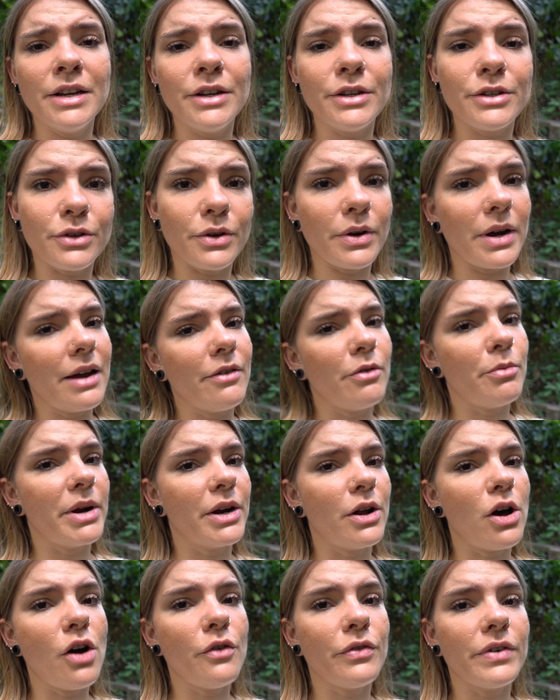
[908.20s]
so I have about
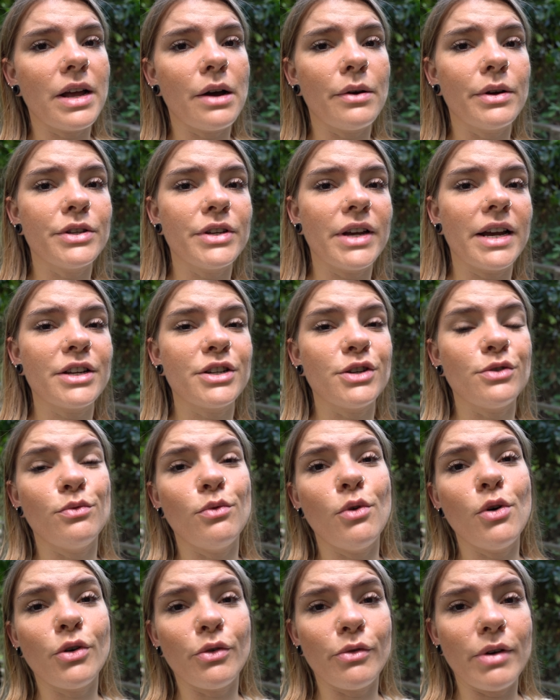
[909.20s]
half an hour to actually
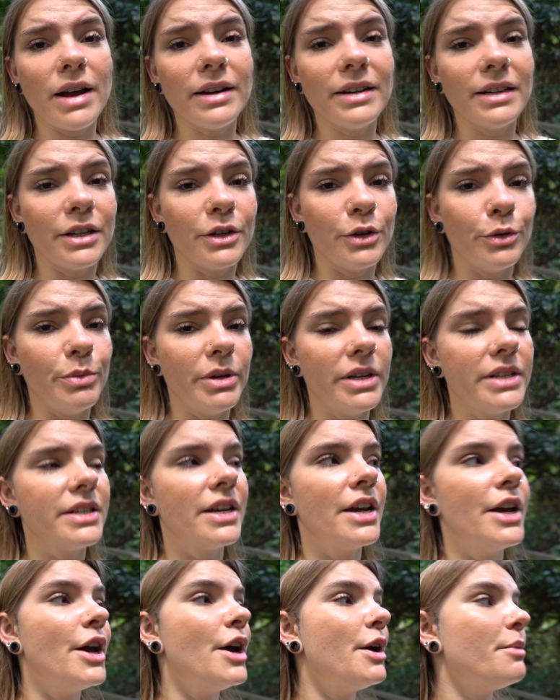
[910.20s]
walk around a little bit
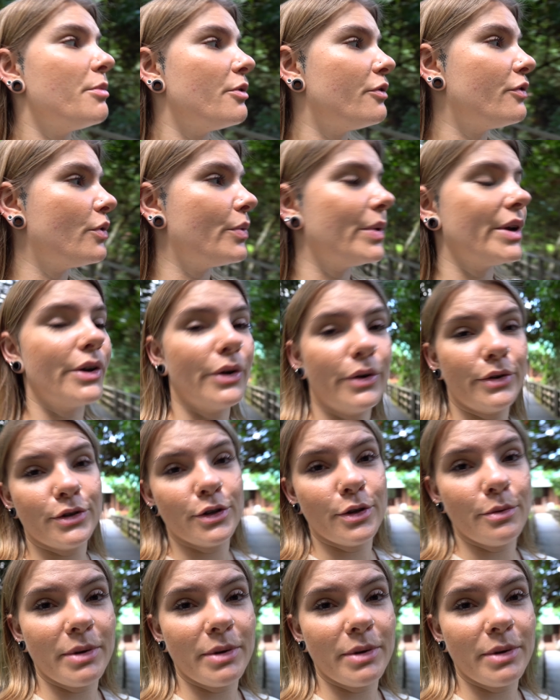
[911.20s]
before we go to the